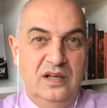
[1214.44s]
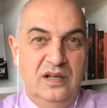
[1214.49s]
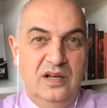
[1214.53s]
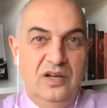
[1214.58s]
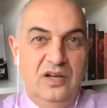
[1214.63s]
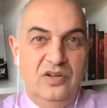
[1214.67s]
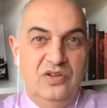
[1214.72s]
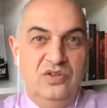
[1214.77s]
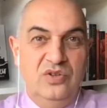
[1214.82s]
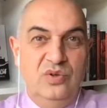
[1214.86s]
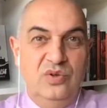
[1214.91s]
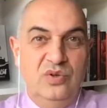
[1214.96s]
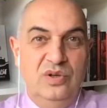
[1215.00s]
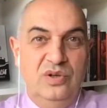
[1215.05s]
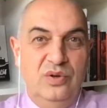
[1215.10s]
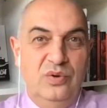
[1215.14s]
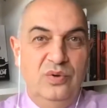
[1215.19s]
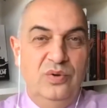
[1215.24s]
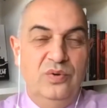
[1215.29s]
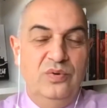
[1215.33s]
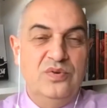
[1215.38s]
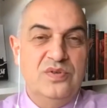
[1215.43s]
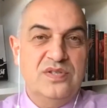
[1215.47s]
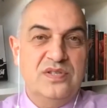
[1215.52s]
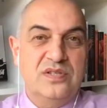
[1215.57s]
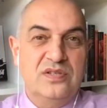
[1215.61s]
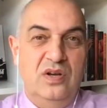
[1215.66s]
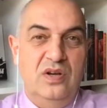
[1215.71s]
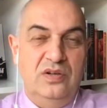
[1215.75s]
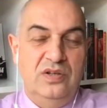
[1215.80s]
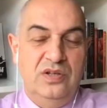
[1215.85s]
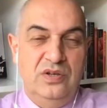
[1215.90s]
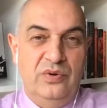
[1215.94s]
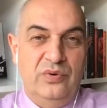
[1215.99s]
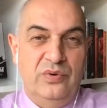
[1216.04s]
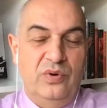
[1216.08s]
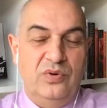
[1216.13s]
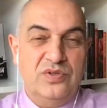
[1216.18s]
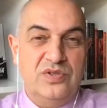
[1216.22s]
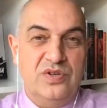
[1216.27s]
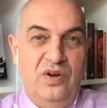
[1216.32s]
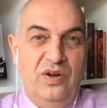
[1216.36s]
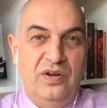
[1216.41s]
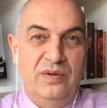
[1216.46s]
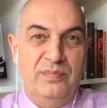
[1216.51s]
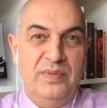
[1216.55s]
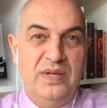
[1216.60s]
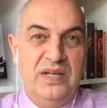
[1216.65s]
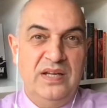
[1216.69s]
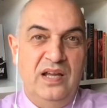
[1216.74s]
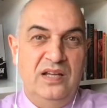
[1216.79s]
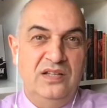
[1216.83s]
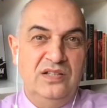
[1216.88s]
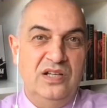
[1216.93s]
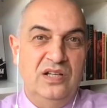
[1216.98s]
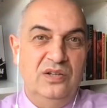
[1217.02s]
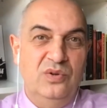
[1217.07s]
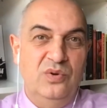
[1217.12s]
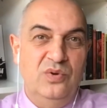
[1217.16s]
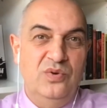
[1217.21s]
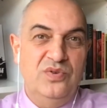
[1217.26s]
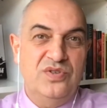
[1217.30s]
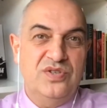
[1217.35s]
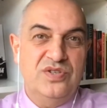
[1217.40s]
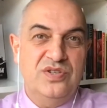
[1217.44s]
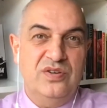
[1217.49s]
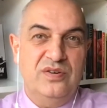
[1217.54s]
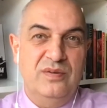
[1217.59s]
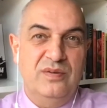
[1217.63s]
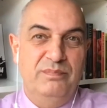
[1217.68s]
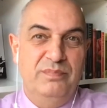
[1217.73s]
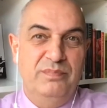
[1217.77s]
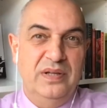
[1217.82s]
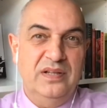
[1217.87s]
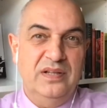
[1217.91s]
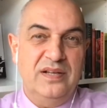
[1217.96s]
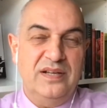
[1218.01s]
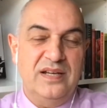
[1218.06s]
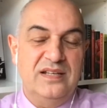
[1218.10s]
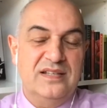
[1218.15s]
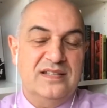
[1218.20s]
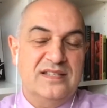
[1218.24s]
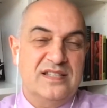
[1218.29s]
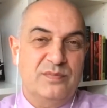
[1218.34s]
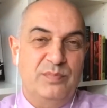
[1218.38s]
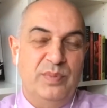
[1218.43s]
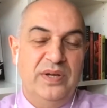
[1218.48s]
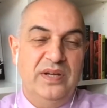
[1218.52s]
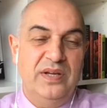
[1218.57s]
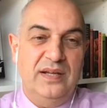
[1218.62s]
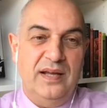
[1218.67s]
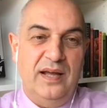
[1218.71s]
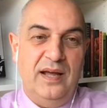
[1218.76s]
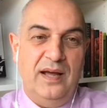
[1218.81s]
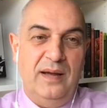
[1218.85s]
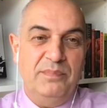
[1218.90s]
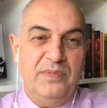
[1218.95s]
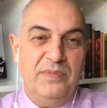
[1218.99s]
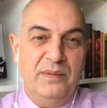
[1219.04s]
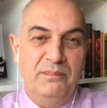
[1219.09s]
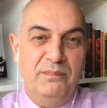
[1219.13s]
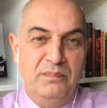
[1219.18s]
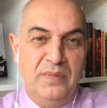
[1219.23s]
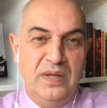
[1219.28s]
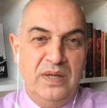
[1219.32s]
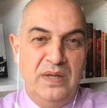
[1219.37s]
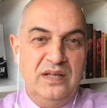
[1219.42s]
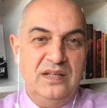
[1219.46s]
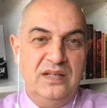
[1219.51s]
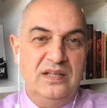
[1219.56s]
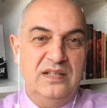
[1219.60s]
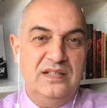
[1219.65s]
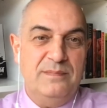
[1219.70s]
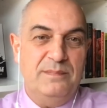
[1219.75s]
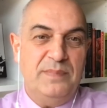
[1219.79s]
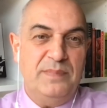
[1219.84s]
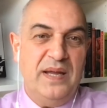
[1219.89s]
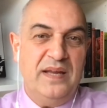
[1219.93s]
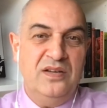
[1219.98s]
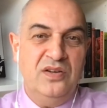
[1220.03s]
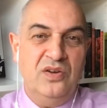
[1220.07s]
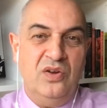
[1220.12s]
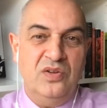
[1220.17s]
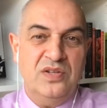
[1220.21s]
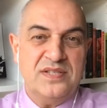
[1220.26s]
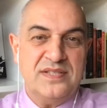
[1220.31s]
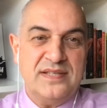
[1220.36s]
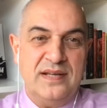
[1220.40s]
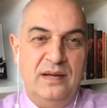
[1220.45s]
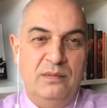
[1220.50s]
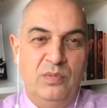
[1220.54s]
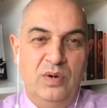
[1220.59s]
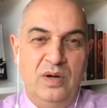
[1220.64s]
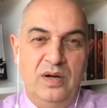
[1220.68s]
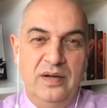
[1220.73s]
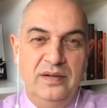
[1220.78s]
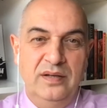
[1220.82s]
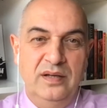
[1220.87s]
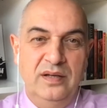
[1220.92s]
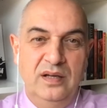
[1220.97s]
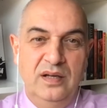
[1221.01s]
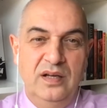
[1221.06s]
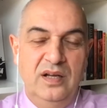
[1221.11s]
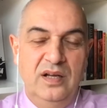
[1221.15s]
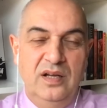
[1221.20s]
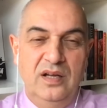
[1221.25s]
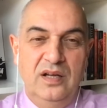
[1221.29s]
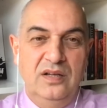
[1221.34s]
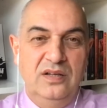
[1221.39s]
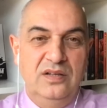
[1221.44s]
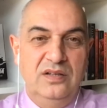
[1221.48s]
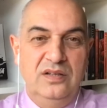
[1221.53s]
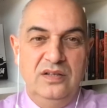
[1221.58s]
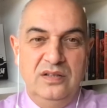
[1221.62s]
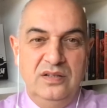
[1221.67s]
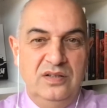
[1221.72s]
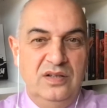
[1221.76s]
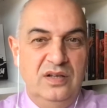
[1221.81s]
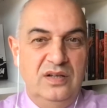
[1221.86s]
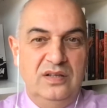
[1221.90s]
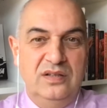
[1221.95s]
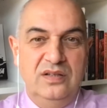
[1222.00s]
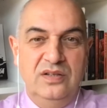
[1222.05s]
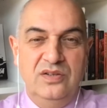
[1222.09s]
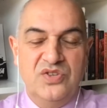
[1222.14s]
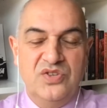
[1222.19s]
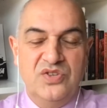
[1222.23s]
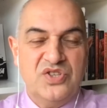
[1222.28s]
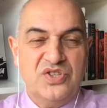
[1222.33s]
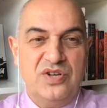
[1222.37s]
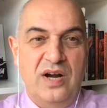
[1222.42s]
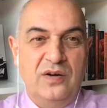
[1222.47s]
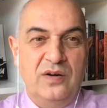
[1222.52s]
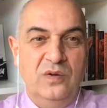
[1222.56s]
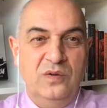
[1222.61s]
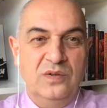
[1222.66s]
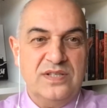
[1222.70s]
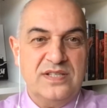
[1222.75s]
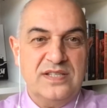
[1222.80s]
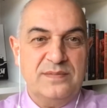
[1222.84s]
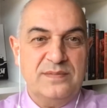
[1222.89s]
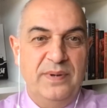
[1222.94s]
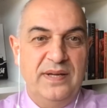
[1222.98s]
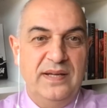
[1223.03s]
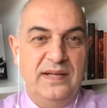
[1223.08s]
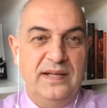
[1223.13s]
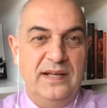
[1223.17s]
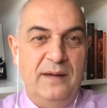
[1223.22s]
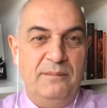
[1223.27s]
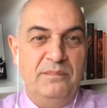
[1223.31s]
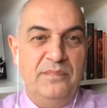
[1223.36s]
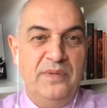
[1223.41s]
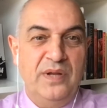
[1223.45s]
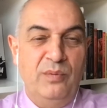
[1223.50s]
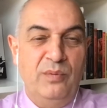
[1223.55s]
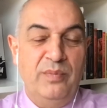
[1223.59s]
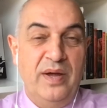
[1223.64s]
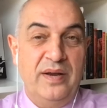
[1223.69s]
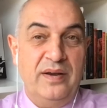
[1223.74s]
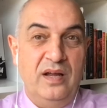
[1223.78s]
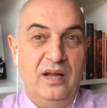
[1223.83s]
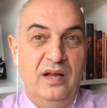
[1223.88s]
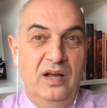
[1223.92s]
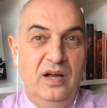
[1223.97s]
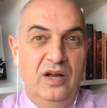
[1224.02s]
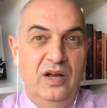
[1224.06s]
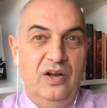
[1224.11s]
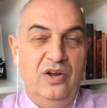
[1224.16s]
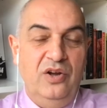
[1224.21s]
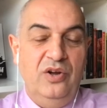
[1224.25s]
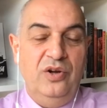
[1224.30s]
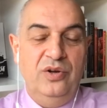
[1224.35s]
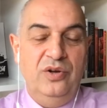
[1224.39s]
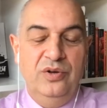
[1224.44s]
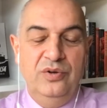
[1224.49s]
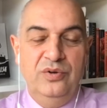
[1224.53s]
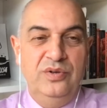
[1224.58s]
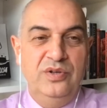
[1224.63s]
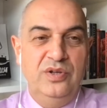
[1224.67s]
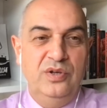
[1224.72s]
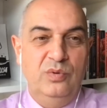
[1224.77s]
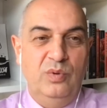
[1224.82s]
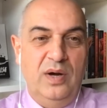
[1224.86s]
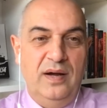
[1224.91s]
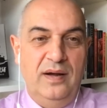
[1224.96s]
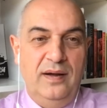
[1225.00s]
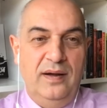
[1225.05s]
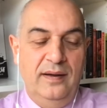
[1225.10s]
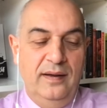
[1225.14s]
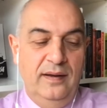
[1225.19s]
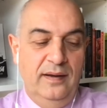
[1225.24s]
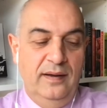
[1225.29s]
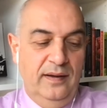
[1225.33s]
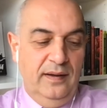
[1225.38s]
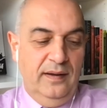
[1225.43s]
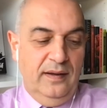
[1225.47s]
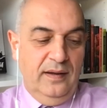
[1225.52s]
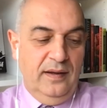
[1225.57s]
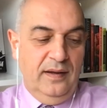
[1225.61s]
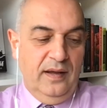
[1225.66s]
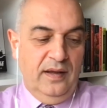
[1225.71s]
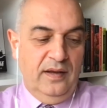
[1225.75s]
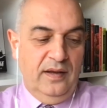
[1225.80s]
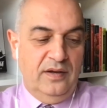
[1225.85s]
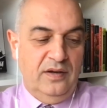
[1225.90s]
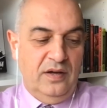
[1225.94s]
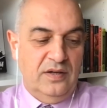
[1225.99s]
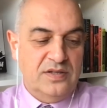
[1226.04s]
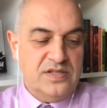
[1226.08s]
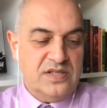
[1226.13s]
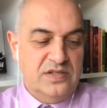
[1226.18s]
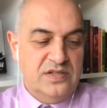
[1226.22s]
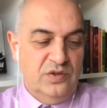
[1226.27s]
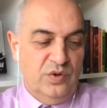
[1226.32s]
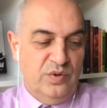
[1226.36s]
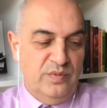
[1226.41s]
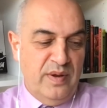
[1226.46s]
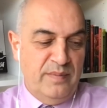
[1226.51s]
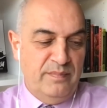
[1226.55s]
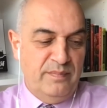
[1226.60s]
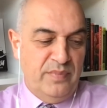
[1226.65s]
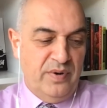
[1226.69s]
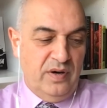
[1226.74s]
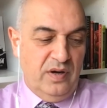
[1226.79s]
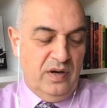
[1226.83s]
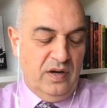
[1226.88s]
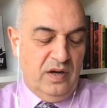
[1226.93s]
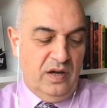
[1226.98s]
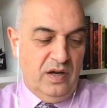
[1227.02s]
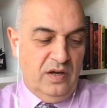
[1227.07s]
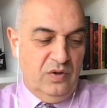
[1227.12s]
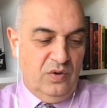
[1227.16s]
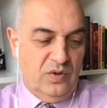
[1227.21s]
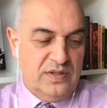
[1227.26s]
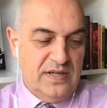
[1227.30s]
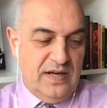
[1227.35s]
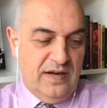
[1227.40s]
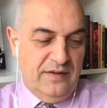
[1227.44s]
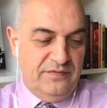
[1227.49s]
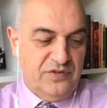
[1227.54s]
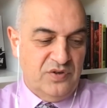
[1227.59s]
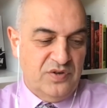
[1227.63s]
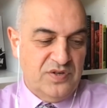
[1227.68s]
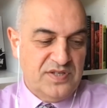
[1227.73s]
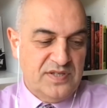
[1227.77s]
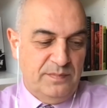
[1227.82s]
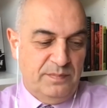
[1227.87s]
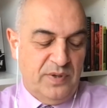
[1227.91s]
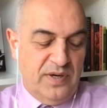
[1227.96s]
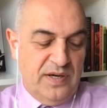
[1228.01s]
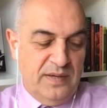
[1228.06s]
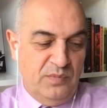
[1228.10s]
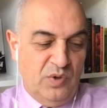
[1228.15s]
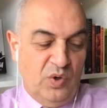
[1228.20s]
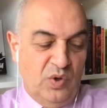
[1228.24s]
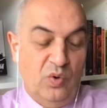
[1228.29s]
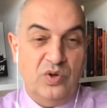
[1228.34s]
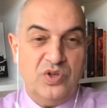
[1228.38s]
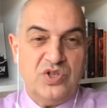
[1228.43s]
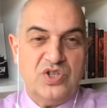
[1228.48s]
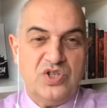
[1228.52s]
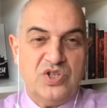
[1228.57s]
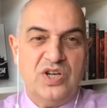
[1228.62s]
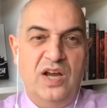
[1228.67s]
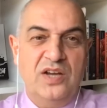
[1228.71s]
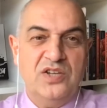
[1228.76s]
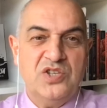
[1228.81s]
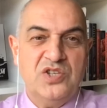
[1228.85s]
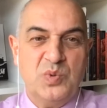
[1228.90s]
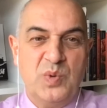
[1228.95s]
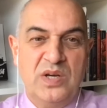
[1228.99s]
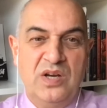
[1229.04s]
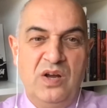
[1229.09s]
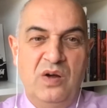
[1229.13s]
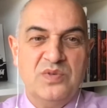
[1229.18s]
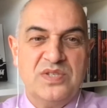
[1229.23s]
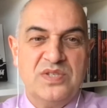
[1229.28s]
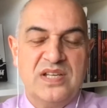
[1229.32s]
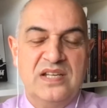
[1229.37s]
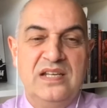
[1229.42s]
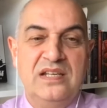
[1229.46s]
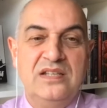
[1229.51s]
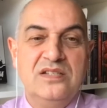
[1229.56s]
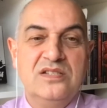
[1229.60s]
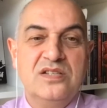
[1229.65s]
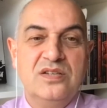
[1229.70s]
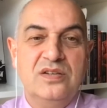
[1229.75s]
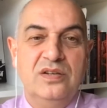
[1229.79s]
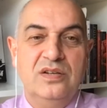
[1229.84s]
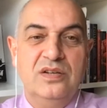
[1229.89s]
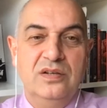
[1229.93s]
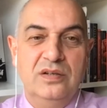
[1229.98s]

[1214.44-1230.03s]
You lose your autonomy and you lose your ability to speak up. The minute you depend on someone, you struggle to speak up no matter who you are. And I still remember I looked after a Supreme Court judge when I was an intern.